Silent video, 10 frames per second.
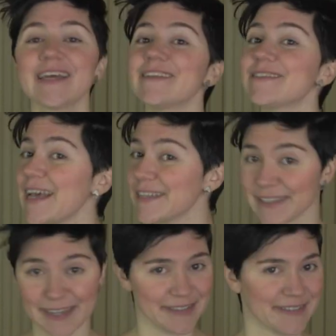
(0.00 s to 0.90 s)

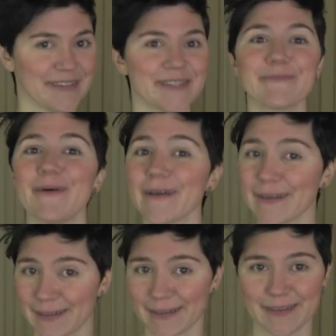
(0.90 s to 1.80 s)
Testing,
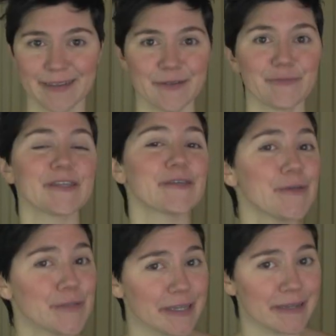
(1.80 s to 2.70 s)
debugging,
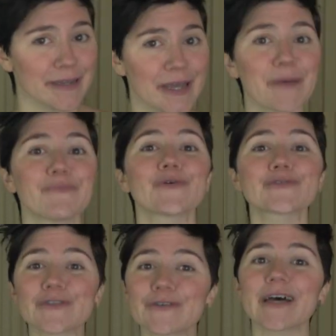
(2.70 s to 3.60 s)
reusing and
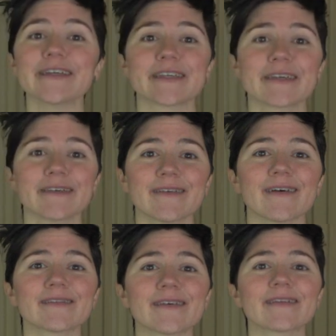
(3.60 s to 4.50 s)
modularizing
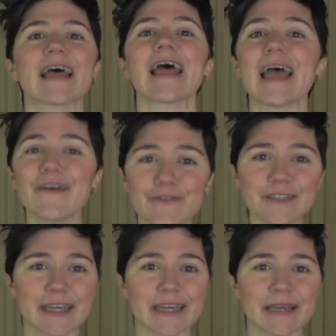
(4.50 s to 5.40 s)
are done every
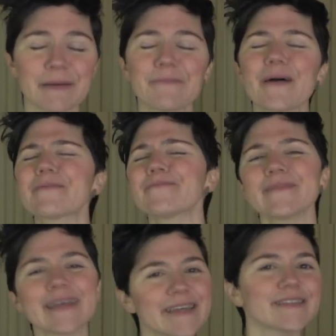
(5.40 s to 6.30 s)
day by
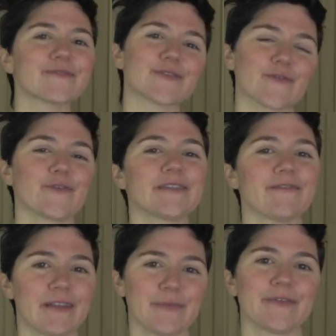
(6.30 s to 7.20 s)
millions of software
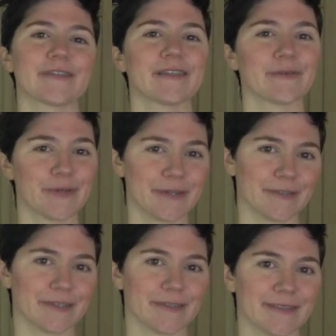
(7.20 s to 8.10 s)
developers in the
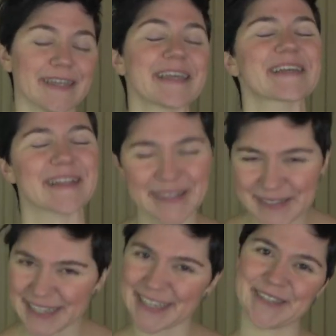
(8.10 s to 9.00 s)
world,
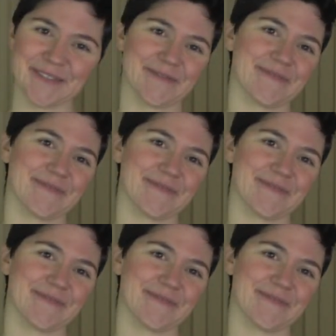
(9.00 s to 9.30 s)
including you.